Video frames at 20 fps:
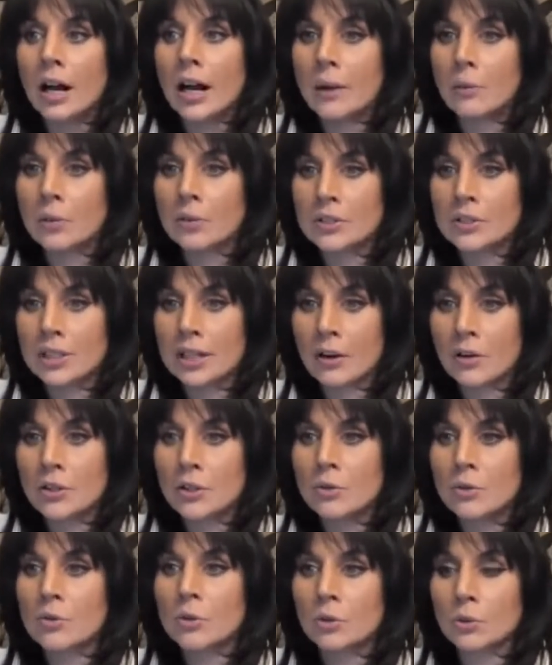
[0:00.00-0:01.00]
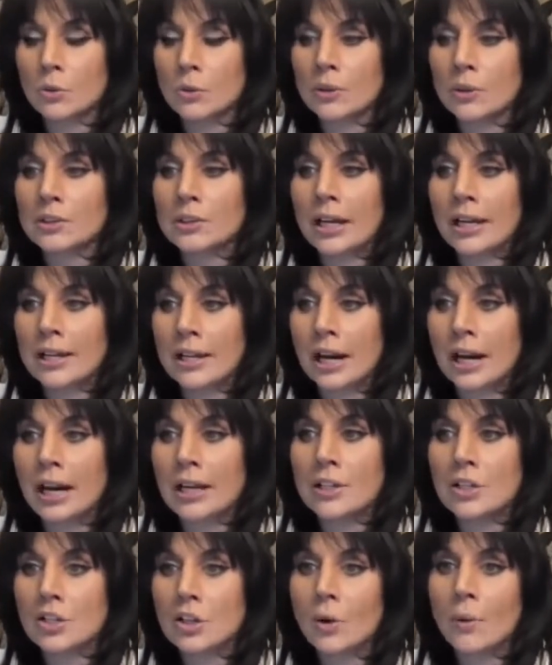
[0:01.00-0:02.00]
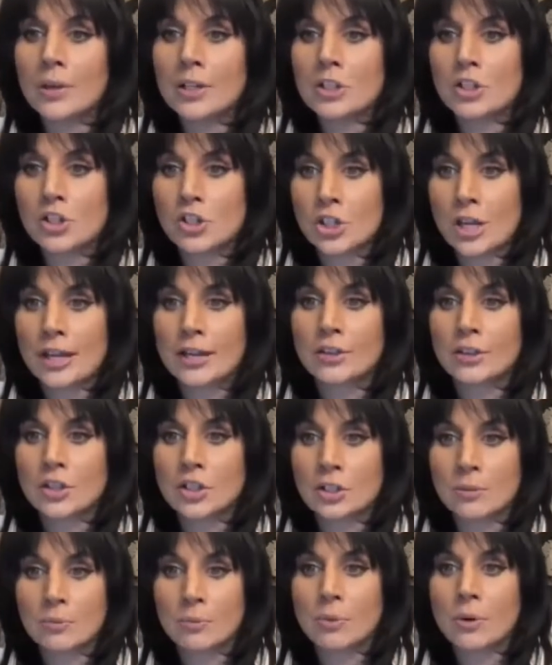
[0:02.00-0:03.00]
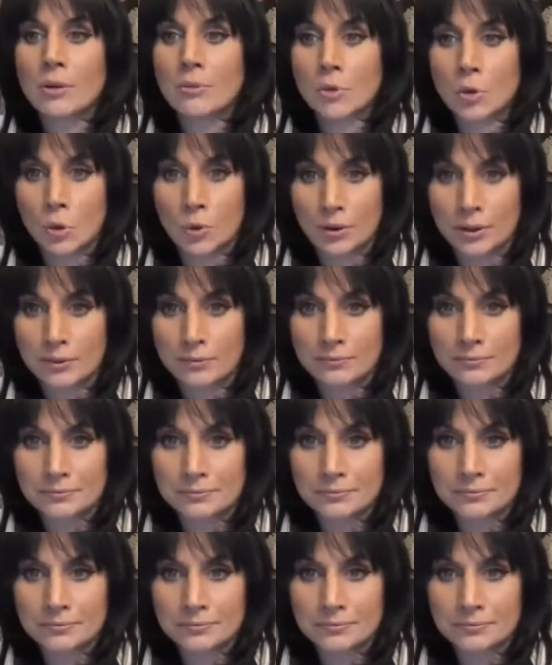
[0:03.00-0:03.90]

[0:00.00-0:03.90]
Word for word: I will tell you, the Lord thy God is going to shake the Supreme Court.